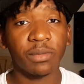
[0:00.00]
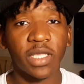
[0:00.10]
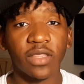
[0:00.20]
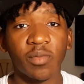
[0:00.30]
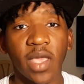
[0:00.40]

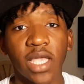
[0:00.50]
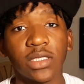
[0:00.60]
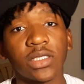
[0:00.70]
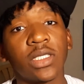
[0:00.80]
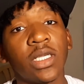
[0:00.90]

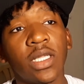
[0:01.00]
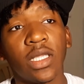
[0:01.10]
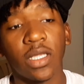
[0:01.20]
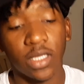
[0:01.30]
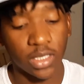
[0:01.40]
deathmatch
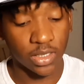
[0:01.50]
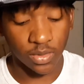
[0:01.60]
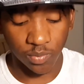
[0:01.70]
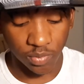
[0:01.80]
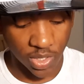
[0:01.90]

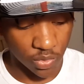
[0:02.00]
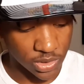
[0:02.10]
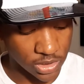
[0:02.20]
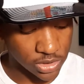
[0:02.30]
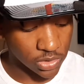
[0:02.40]
and play with
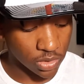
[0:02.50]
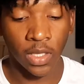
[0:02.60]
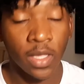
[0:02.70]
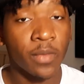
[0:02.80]
these on.